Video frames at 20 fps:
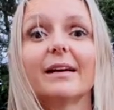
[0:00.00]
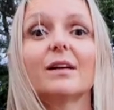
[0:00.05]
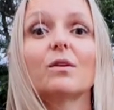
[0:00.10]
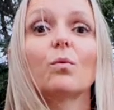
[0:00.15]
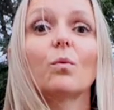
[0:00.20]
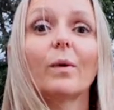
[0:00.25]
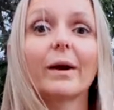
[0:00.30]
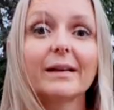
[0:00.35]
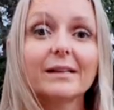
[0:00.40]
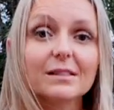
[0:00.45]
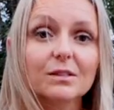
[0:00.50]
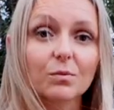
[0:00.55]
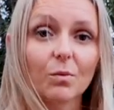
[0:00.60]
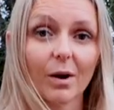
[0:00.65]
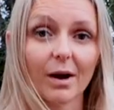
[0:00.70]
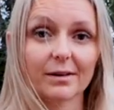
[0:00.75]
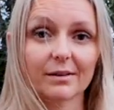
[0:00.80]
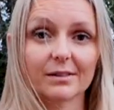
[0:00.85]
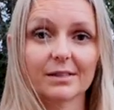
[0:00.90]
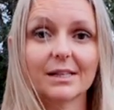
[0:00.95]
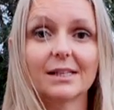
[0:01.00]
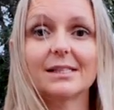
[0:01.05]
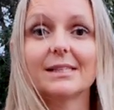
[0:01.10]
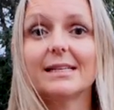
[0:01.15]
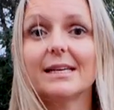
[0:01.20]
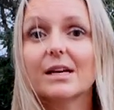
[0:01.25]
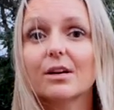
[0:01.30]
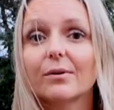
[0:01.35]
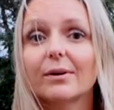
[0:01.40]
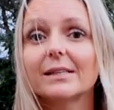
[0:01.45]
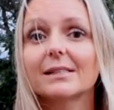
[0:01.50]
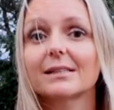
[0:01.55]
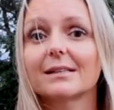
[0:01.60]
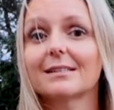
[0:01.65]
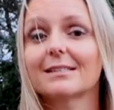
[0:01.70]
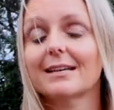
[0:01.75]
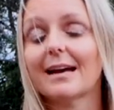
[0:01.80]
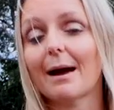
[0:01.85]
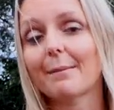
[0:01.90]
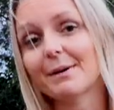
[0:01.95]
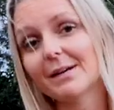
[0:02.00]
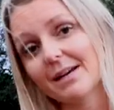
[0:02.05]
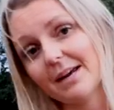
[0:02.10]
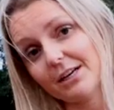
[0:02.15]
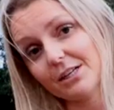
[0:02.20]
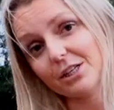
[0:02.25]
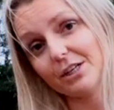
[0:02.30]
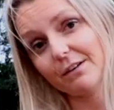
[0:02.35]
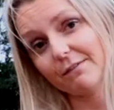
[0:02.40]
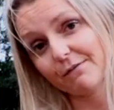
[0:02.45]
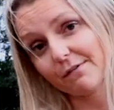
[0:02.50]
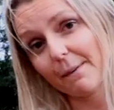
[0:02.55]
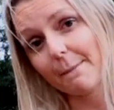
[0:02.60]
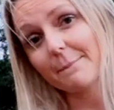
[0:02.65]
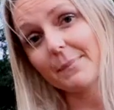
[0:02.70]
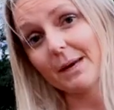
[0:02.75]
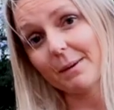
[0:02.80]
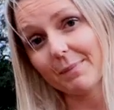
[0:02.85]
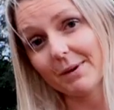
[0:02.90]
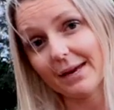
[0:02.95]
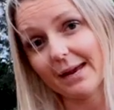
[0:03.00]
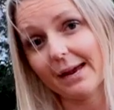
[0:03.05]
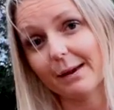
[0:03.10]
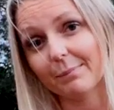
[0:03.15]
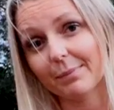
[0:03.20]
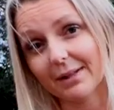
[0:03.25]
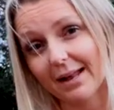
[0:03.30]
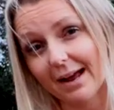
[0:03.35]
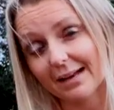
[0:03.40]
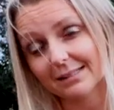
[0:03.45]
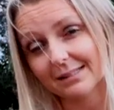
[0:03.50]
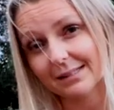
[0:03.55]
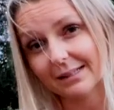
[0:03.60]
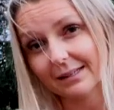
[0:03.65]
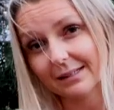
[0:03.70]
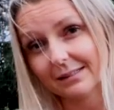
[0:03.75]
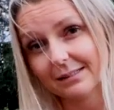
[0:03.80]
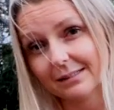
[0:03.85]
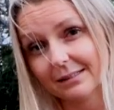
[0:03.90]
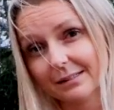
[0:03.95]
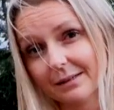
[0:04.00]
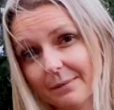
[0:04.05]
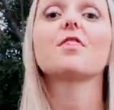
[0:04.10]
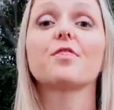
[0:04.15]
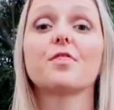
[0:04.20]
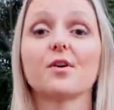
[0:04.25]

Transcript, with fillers: in wastewater to decrease contamination from BPA plastics.